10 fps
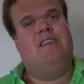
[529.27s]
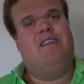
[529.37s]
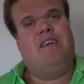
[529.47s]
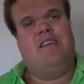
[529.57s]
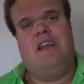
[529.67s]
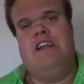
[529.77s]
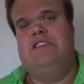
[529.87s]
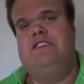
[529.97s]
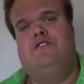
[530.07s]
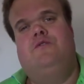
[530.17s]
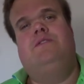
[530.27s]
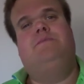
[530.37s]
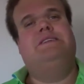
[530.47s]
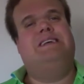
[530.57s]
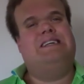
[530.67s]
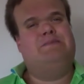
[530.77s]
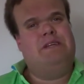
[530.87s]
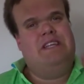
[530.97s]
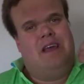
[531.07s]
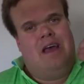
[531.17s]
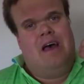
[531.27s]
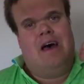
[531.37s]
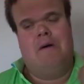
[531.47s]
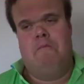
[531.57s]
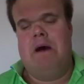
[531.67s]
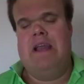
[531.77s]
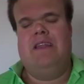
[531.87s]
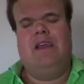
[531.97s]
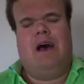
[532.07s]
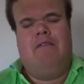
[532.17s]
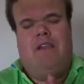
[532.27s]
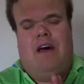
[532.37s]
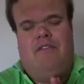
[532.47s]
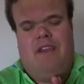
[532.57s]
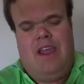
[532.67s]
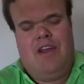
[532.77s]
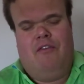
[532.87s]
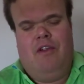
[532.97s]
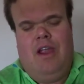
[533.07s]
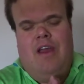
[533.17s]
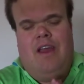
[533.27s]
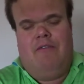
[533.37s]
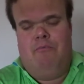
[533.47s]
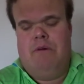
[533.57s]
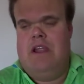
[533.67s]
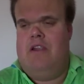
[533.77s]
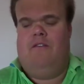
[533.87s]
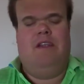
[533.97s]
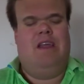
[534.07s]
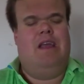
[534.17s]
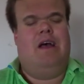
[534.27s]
The Six Nations tournament has been amazing. I've loved every minute of it.